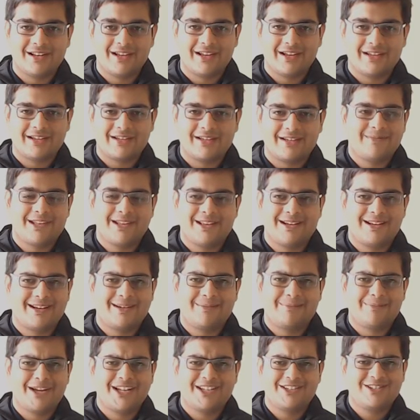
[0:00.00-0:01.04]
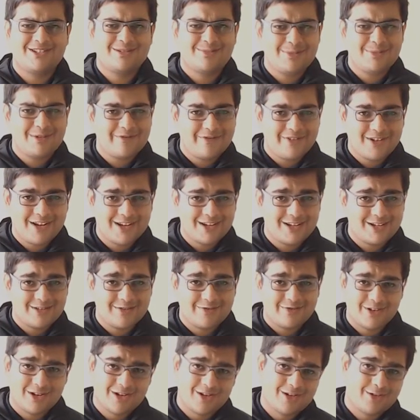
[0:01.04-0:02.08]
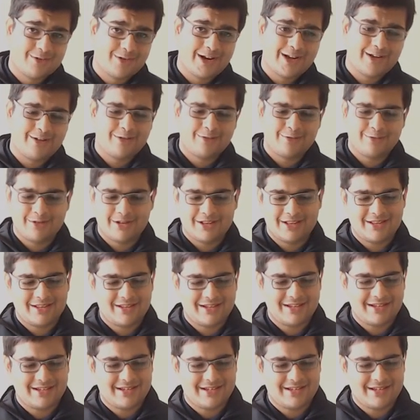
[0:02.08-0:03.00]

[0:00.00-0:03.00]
Like it might just be fun to fiddle around with